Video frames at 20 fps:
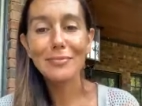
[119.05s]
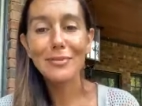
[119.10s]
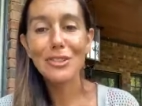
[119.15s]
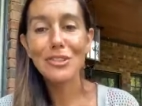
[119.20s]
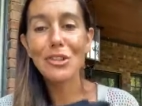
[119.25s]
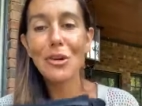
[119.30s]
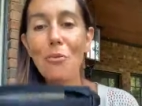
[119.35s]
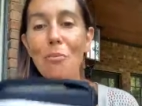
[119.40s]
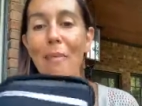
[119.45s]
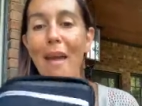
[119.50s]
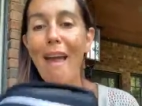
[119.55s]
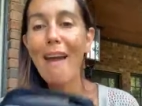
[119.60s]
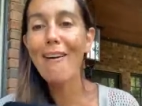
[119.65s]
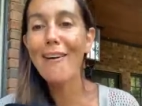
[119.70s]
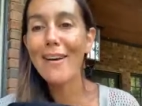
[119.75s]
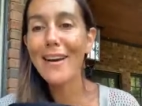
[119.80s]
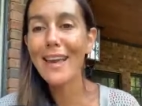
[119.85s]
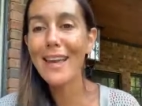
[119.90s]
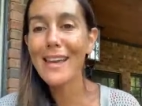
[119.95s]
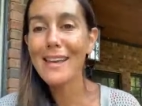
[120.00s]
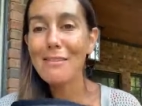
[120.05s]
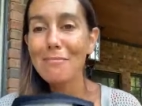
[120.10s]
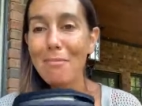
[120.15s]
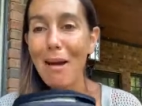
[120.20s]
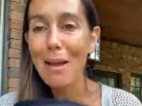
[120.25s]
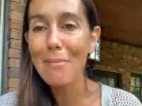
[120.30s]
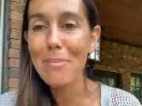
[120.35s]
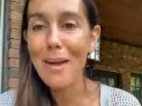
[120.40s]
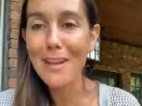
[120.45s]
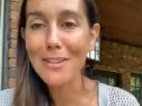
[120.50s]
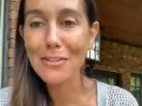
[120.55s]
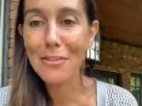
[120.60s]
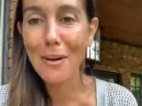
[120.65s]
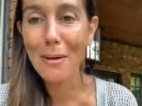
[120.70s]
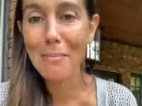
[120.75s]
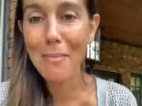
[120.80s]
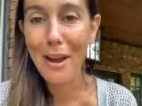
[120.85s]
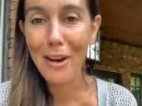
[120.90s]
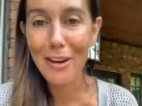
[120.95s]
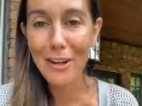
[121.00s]
so Mary, my best friend
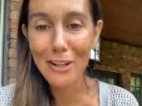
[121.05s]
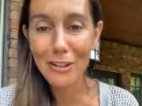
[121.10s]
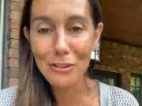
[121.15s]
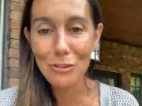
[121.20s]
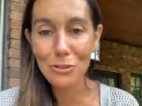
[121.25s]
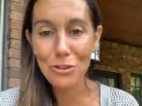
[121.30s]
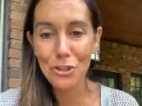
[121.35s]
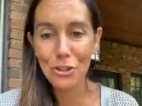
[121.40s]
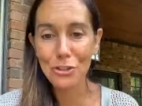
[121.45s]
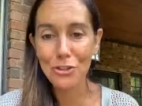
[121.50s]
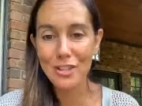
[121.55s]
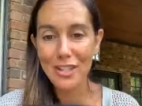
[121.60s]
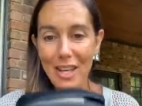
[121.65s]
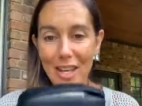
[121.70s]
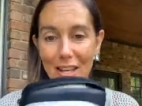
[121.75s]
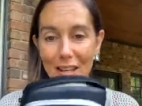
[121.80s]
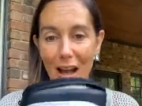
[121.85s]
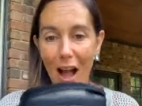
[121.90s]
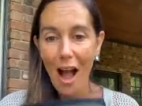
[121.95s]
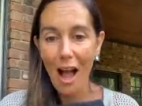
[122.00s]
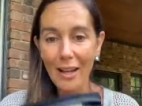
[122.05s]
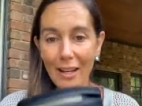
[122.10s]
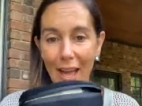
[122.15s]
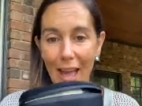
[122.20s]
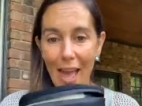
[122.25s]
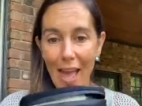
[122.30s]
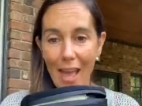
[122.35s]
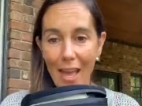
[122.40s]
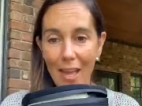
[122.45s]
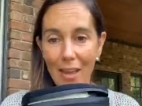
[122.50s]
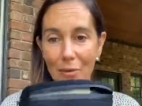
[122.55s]
Mary in New Jersey got a